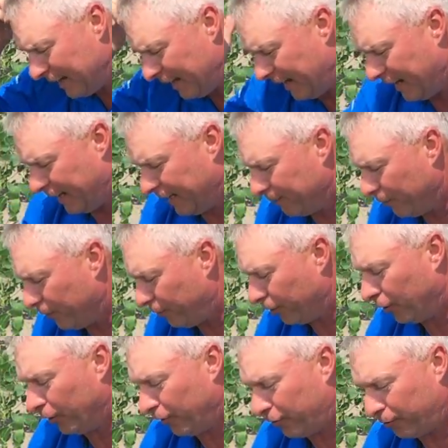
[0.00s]
And
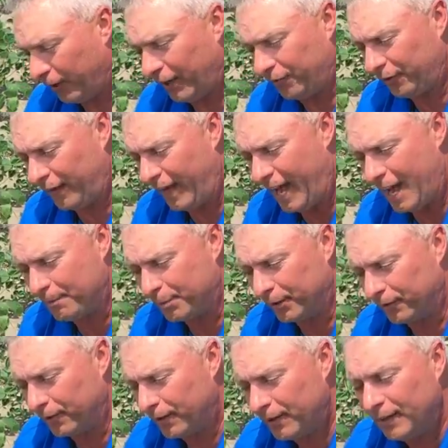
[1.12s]
so the stress that
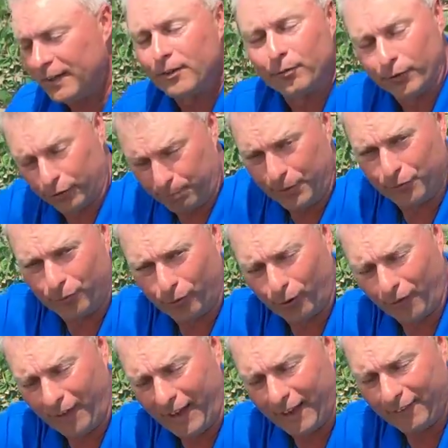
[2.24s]
happened was
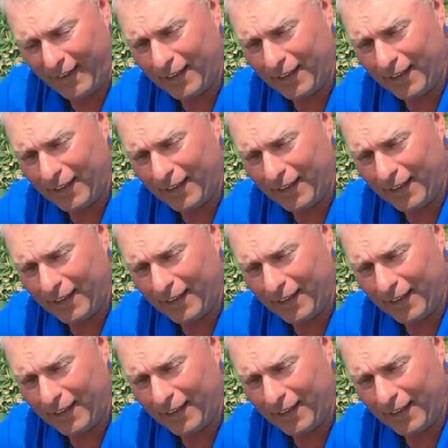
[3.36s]
before that.